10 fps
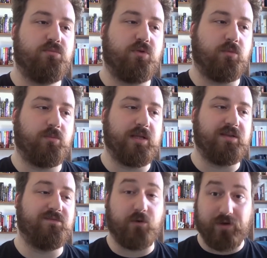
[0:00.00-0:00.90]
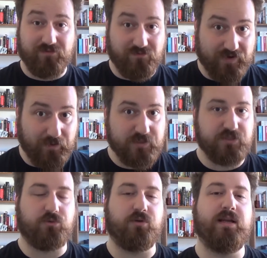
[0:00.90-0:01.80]
probably very
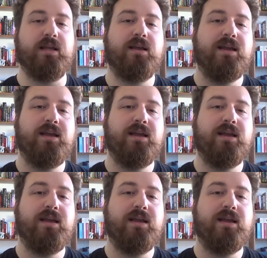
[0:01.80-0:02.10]
inflammatory